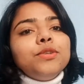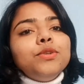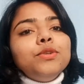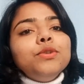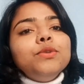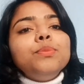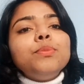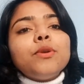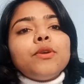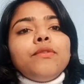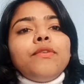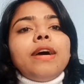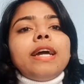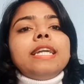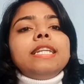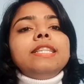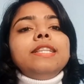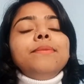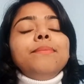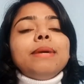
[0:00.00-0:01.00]
to
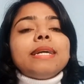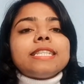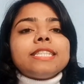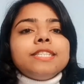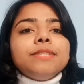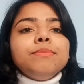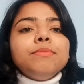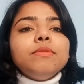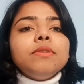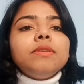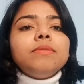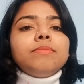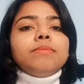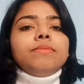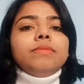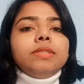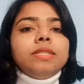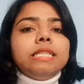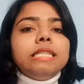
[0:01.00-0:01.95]
provide the maximum